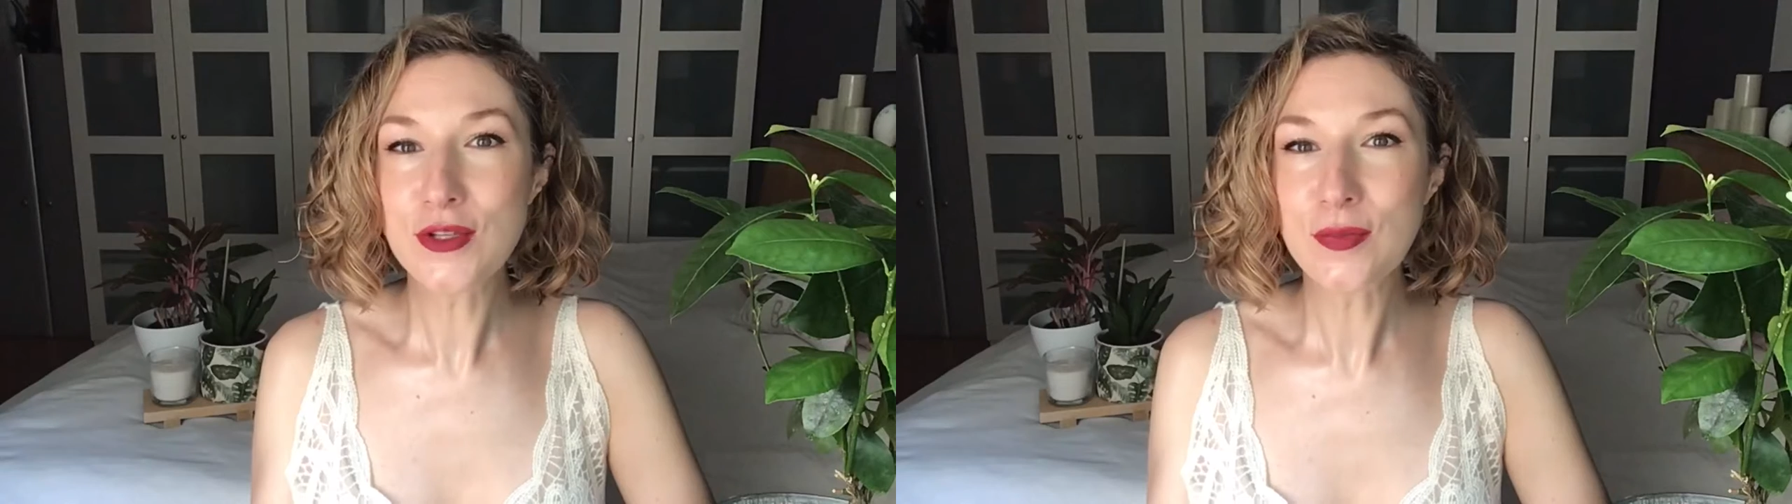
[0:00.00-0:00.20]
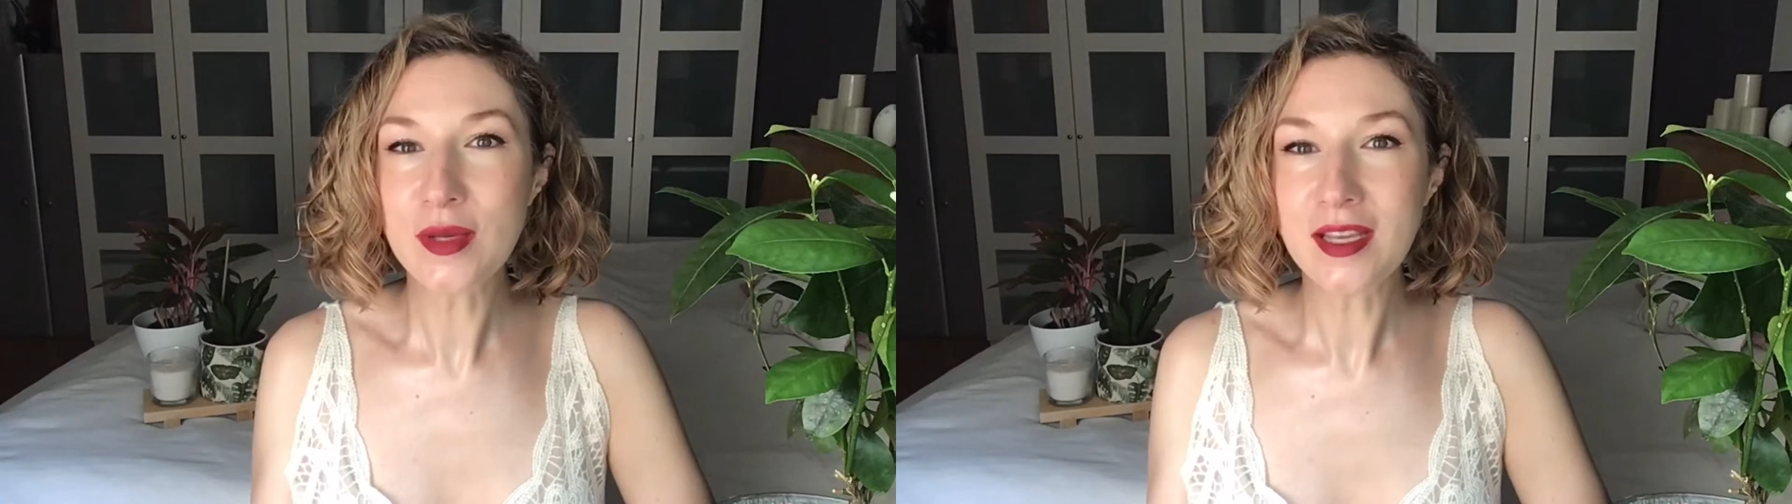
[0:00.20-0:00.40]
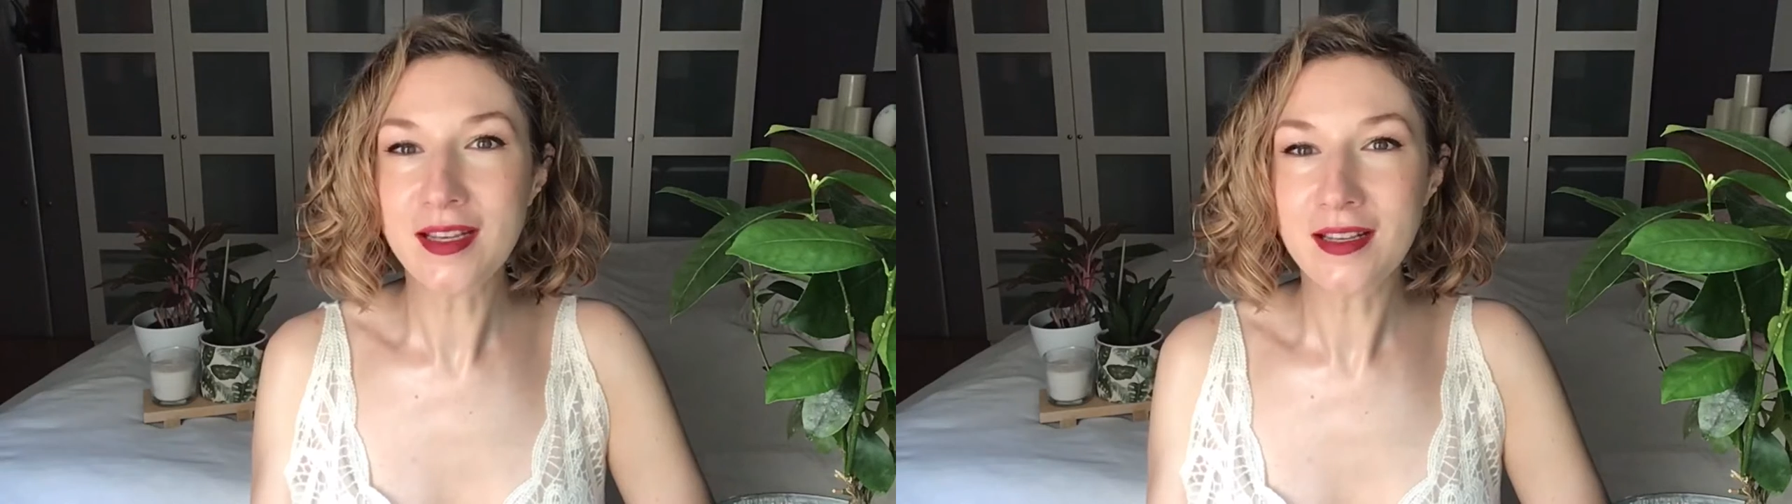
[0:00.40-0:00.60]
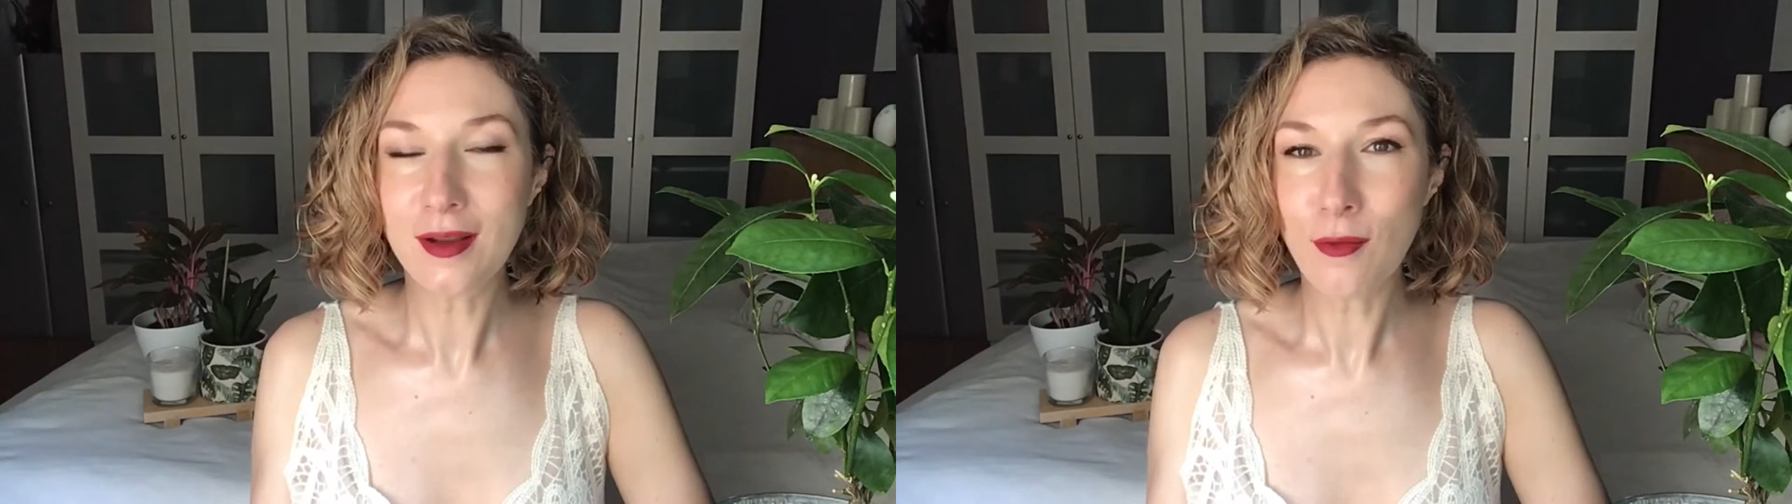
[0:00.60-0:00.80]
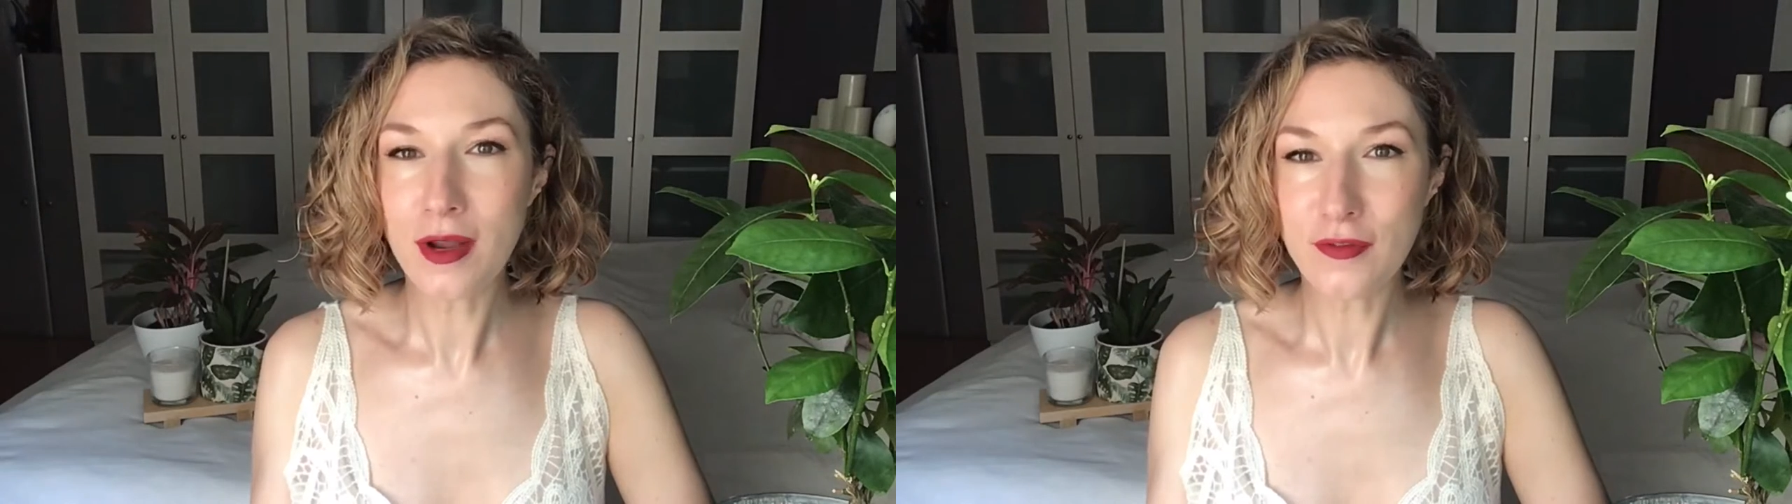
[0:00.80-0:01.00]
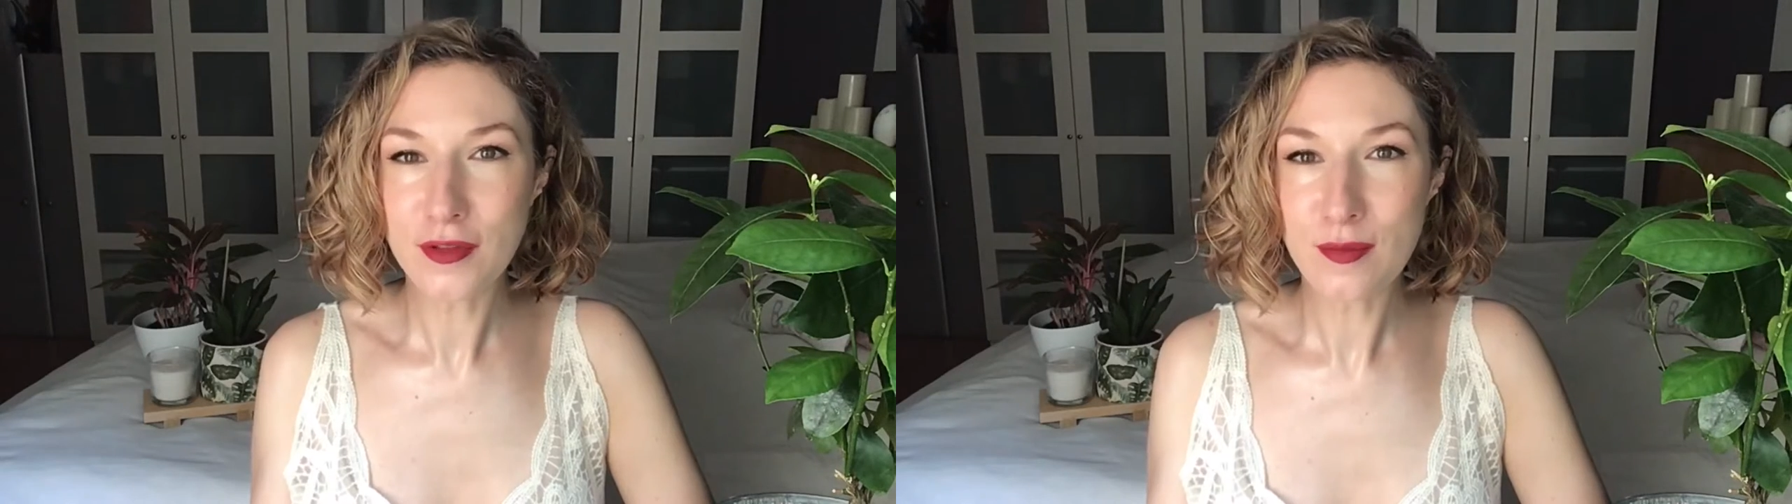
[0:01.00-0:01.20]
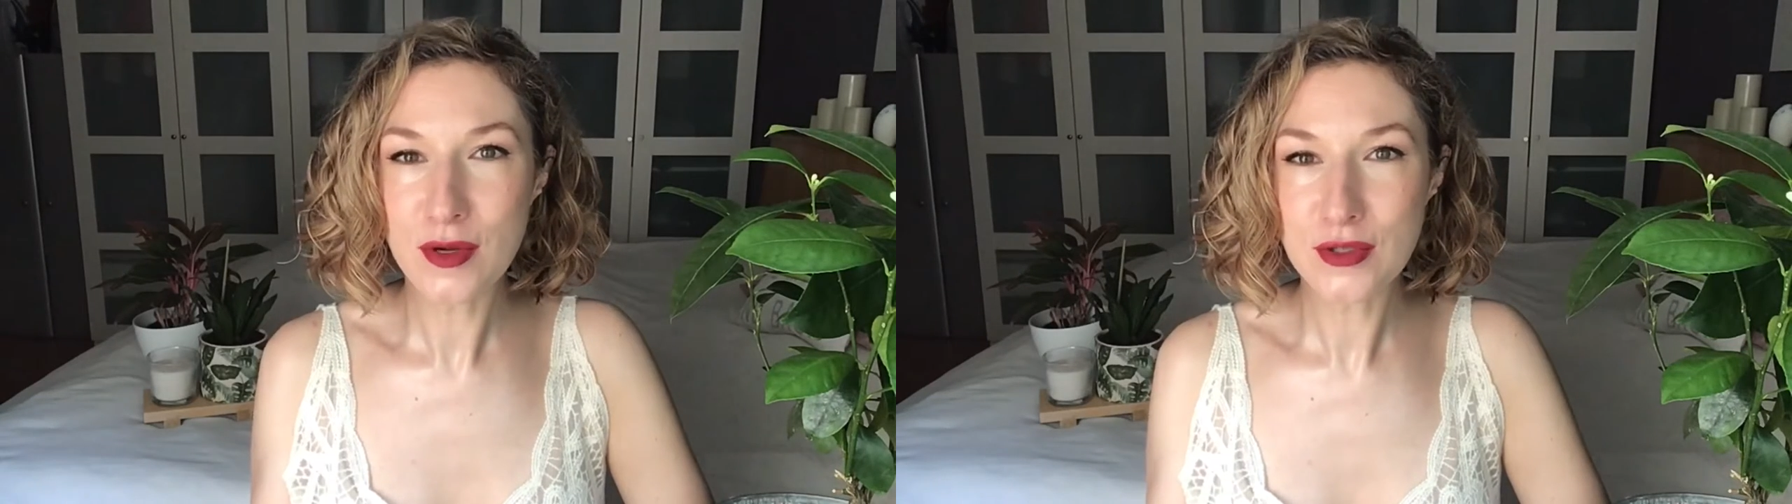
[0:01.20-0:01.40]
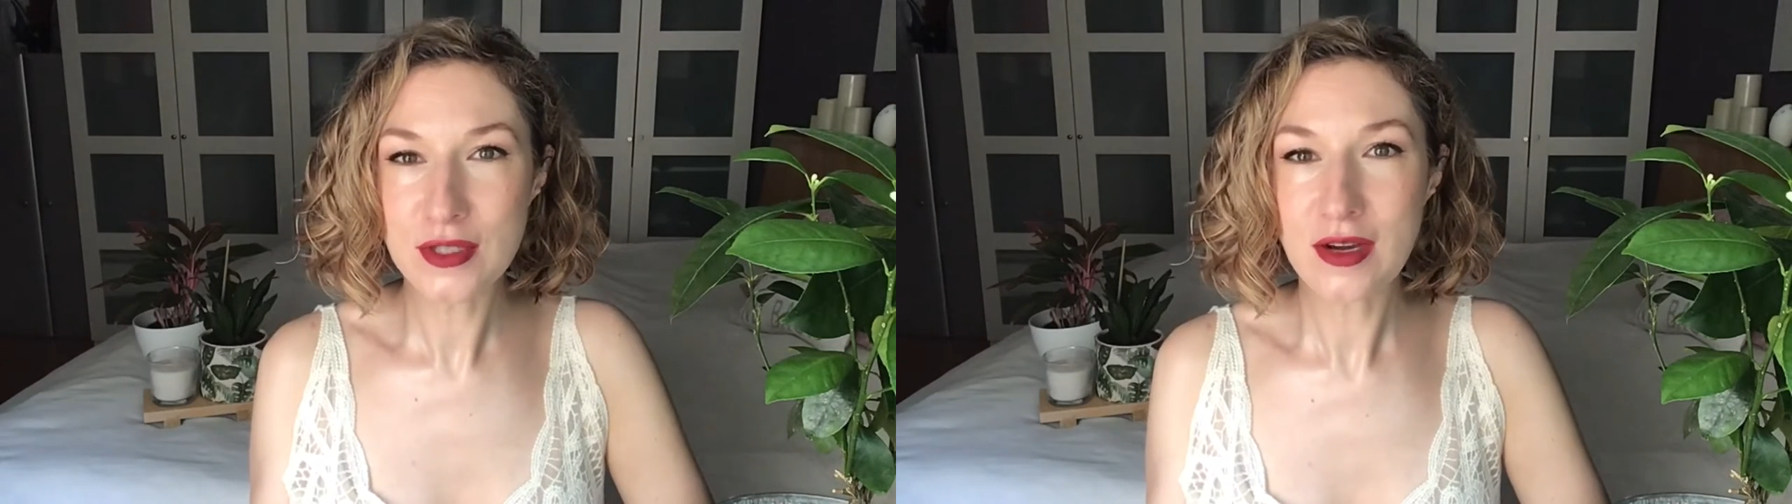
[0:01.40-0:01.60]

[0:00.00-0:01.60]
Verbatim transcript: been one of the most